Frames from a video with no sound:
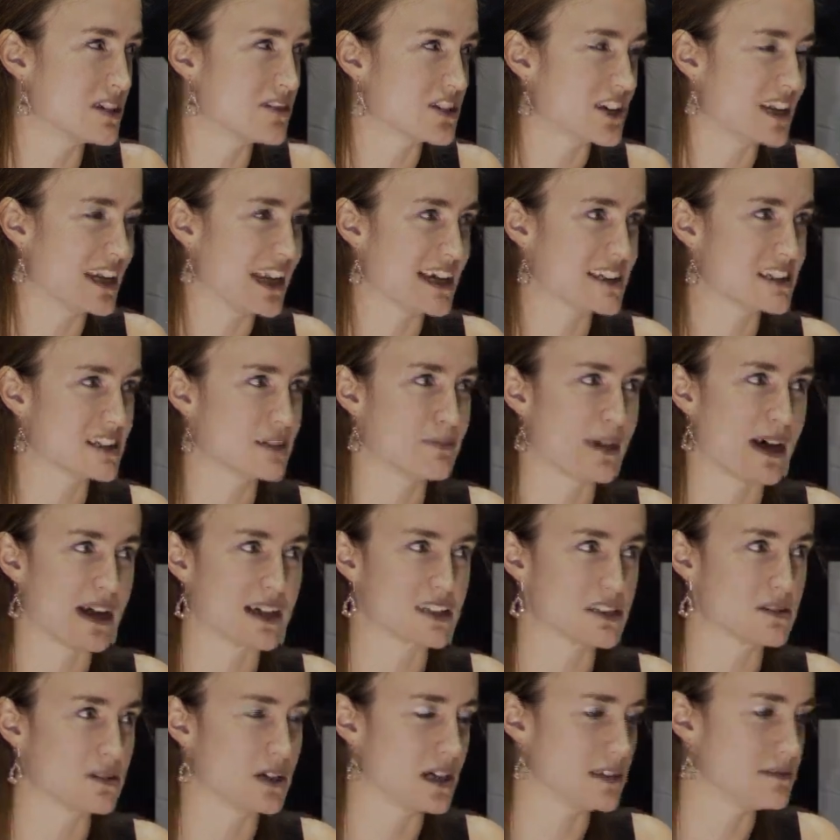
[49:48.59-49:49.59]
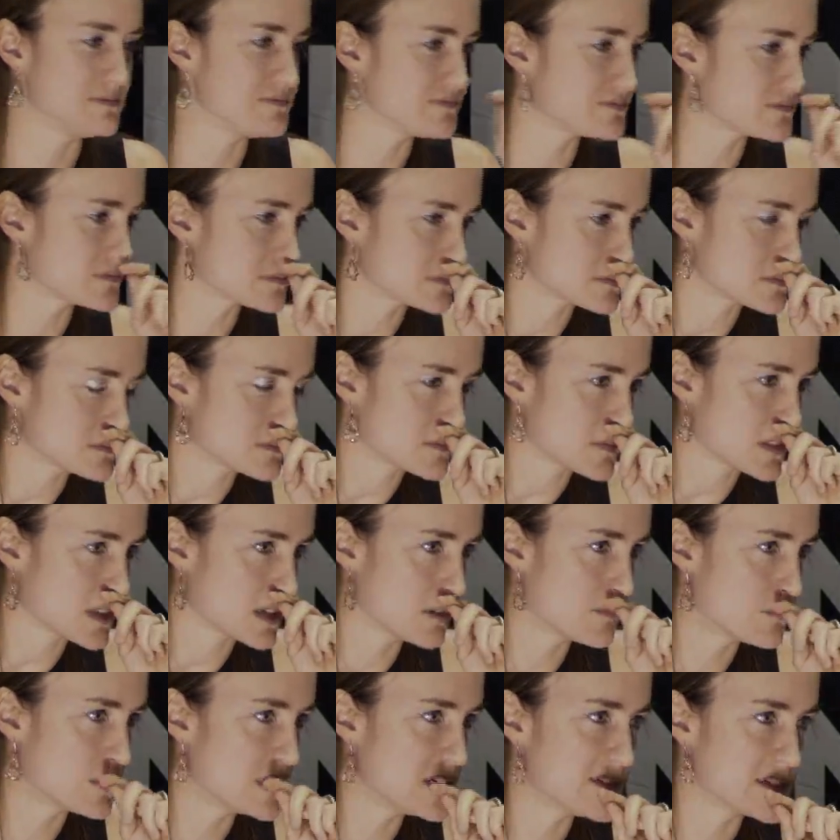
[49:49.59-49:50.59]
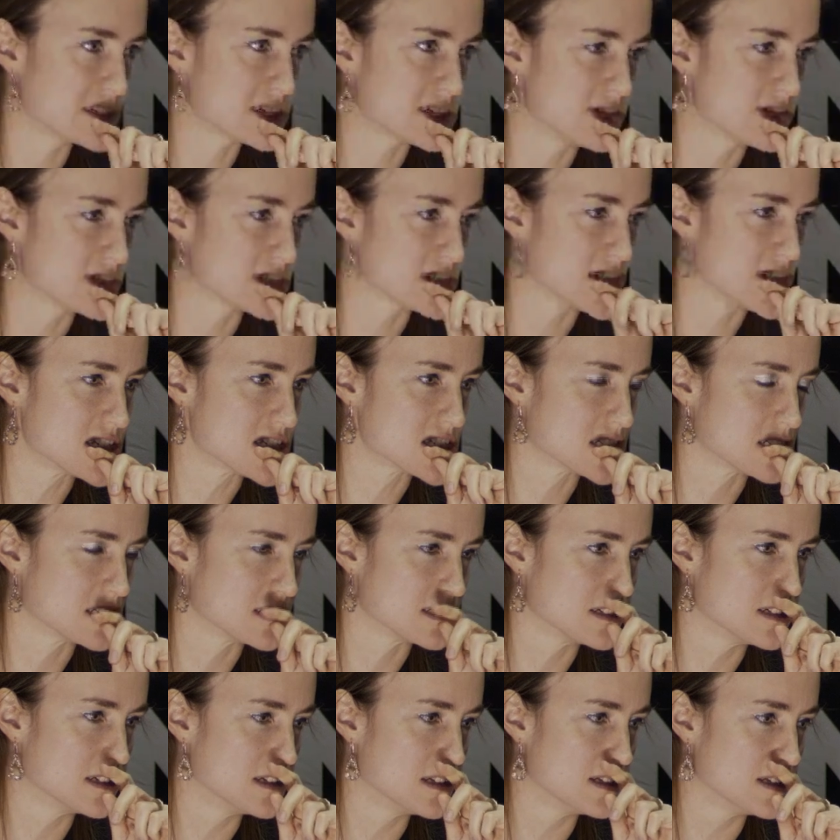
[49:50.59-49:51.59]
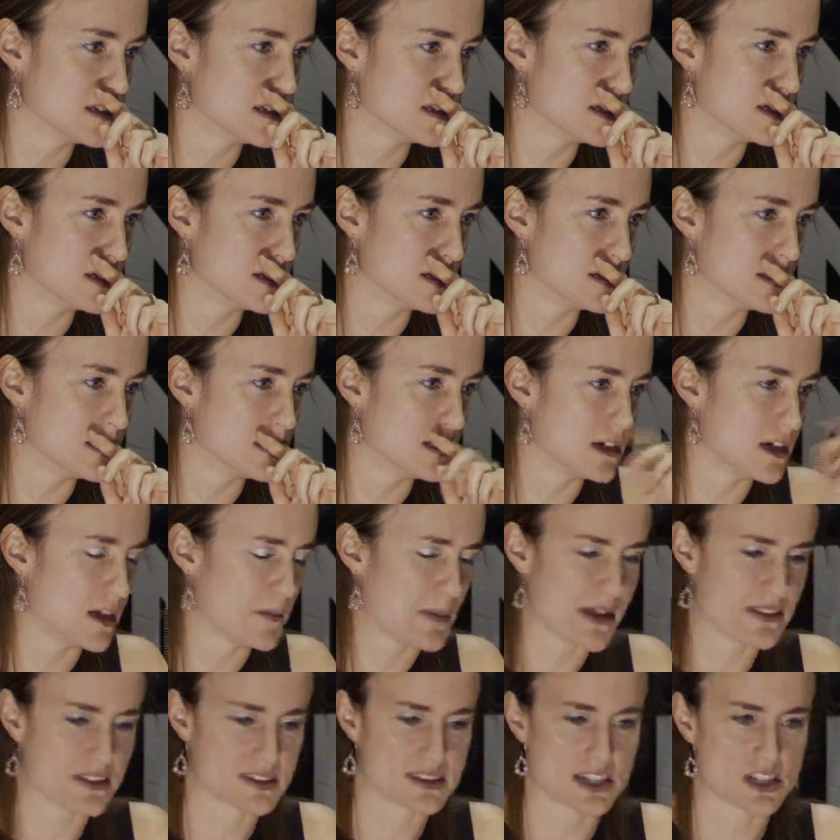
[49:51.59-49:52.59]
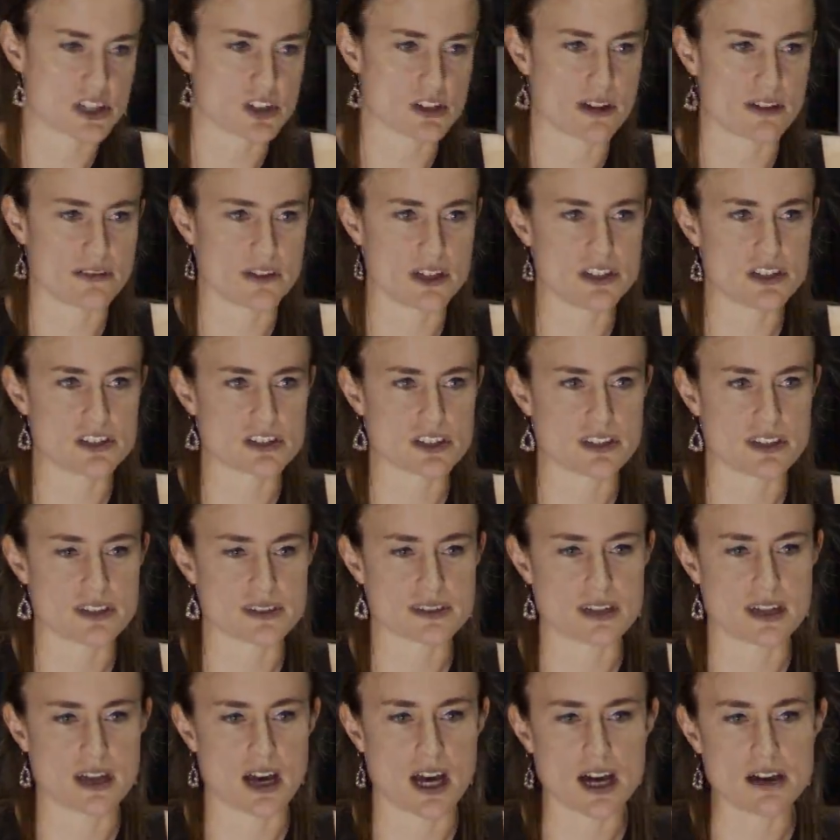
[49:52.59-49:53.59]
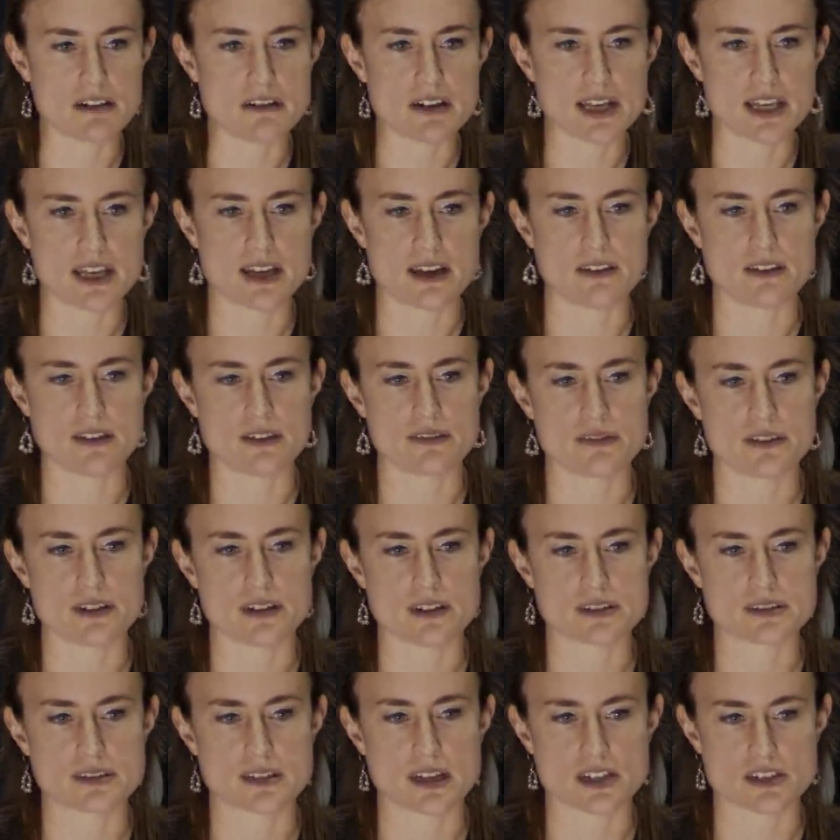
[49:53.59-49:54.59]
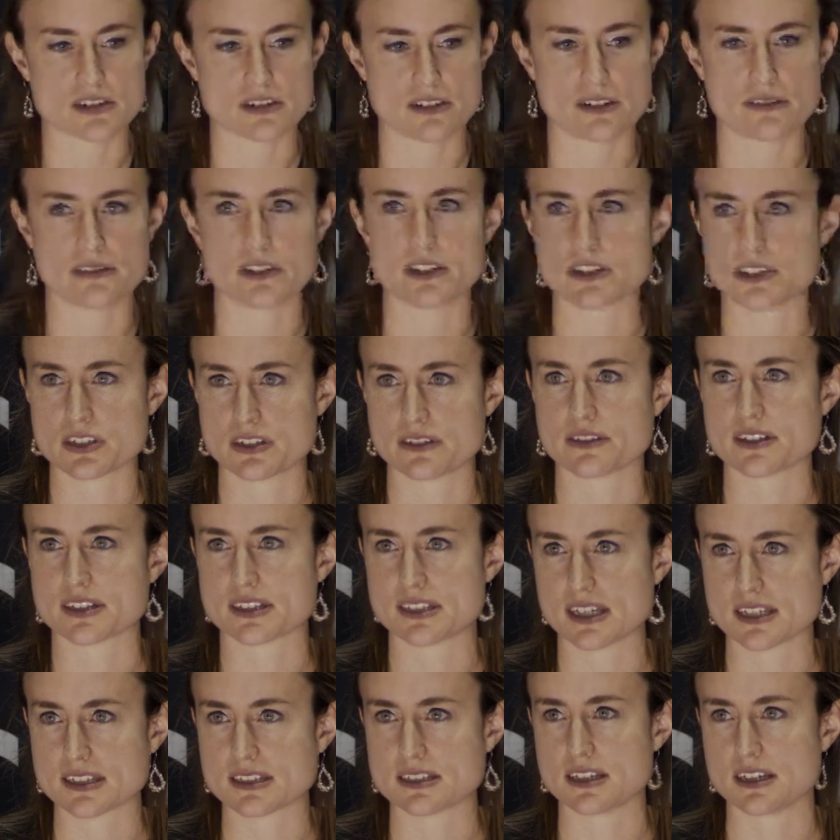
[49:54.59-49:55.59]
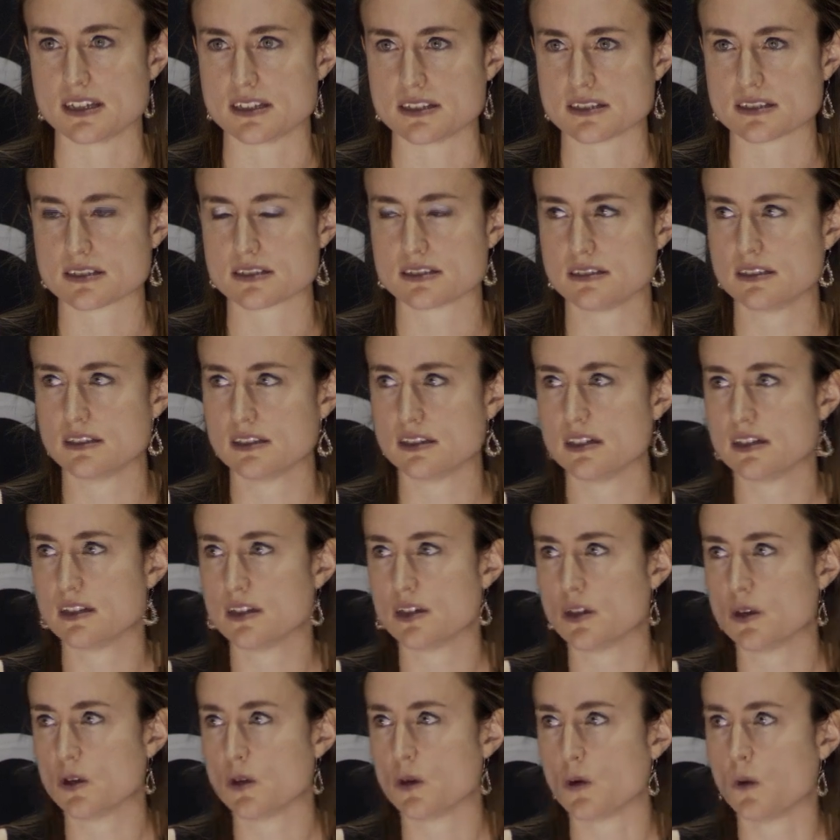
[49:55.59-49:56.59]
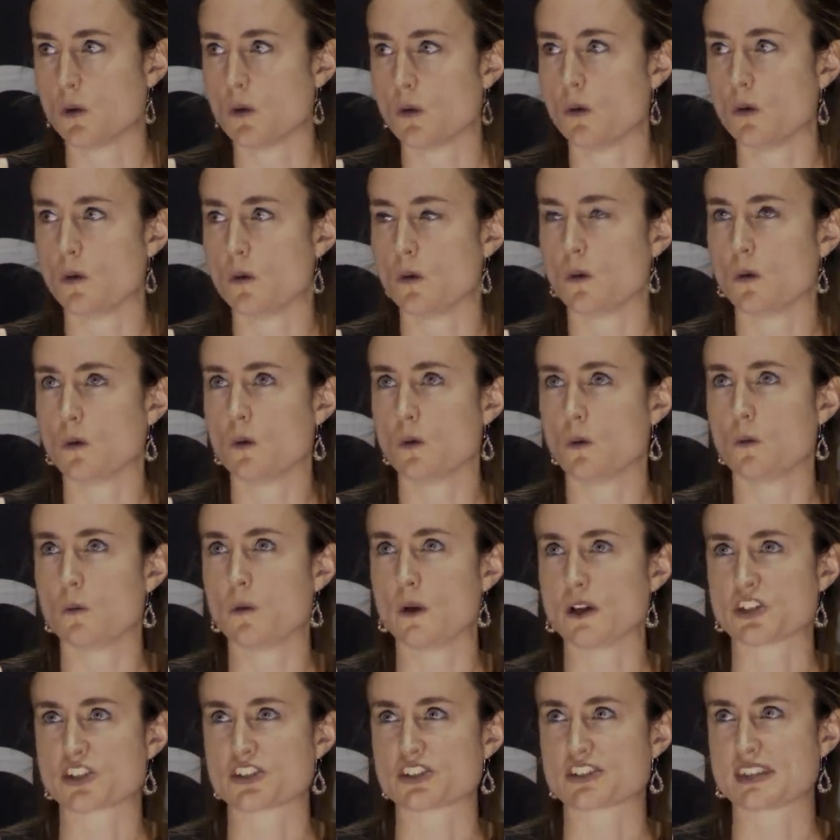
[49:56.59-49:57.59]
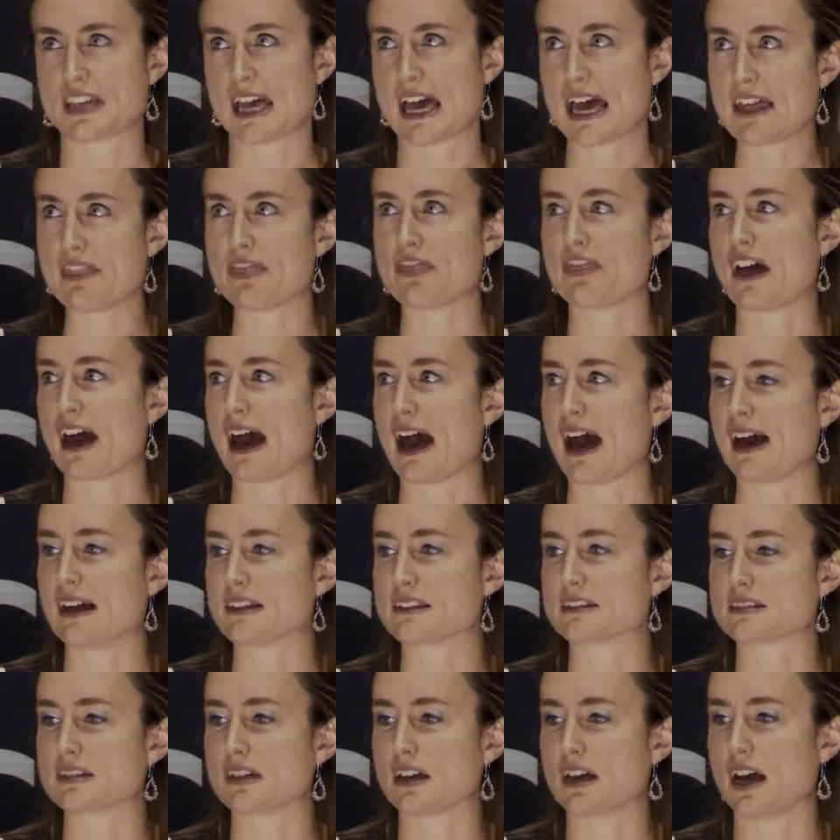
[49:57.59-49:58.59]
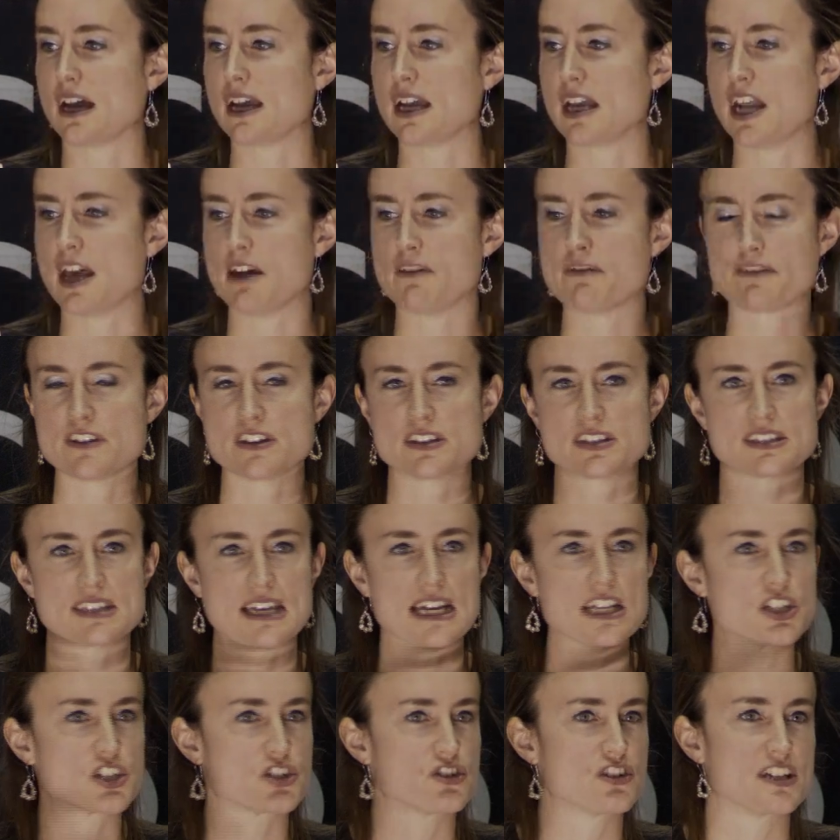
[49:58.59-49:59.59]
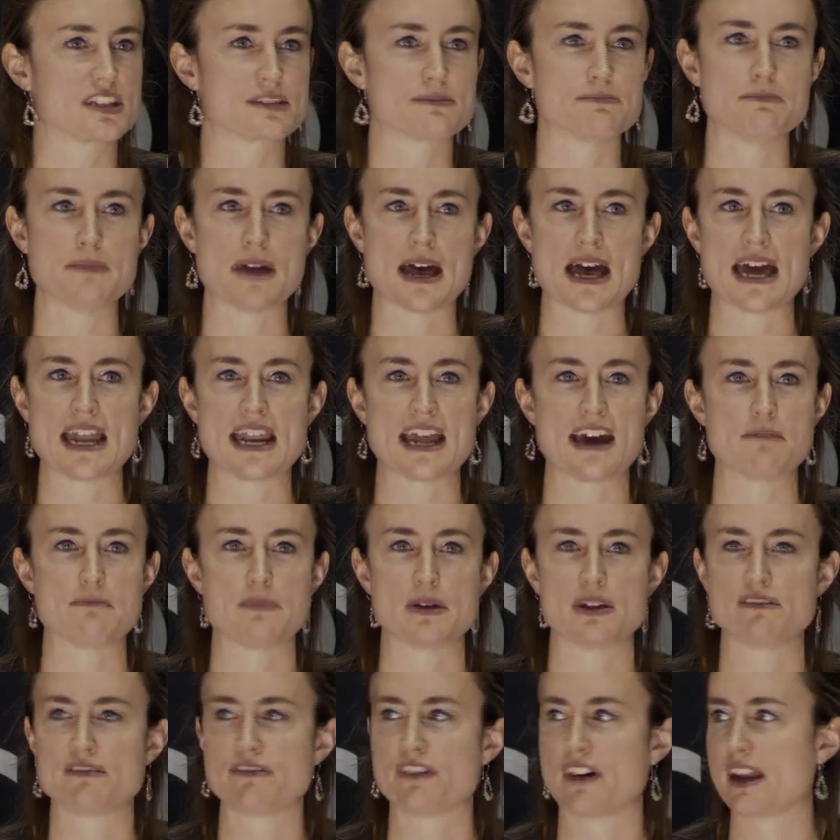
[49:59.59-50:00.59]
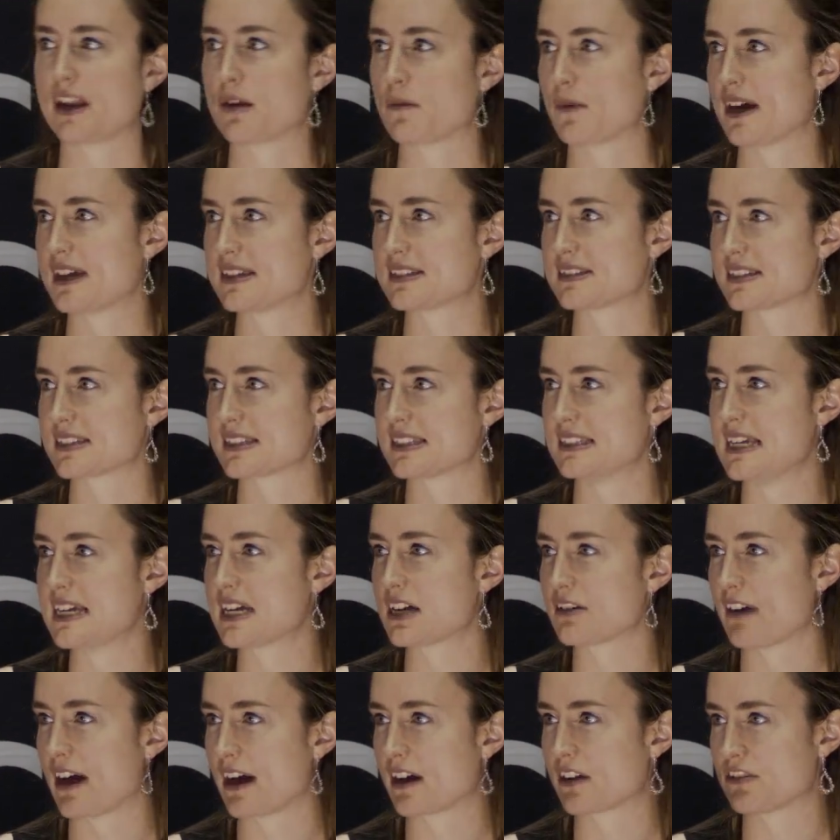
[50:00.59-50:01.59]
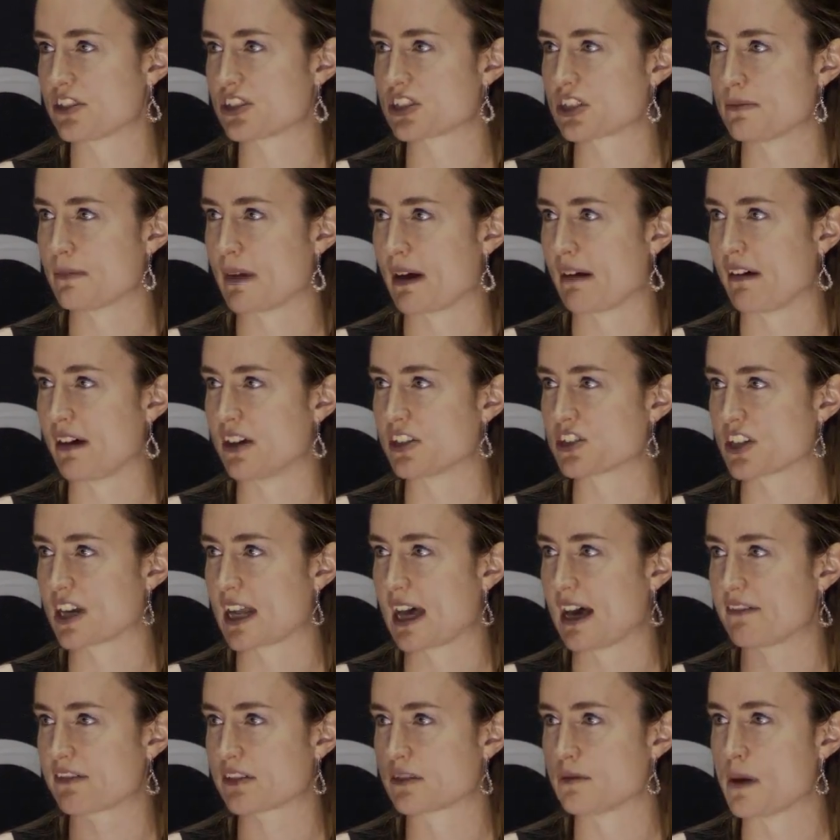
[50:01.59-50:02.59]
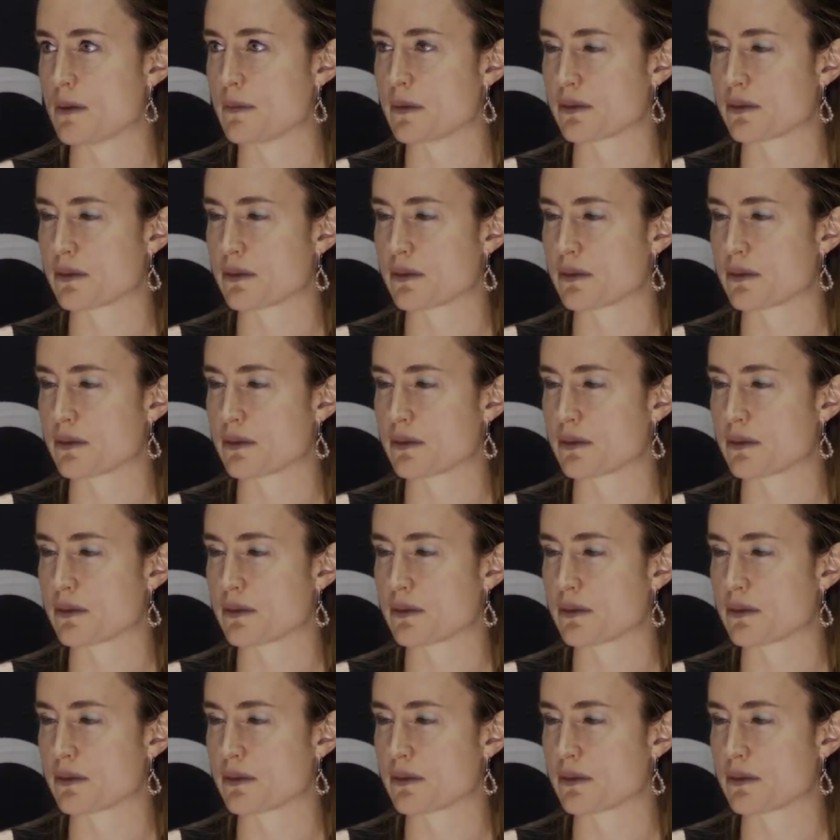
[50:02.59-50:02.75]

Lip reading: And sort of connecting back to our previous conversation about the sexual revolution, there's an irony of the sexual revolution of the 60s, which said that for centuries men have been finding ways to sneak around Christian marriage and have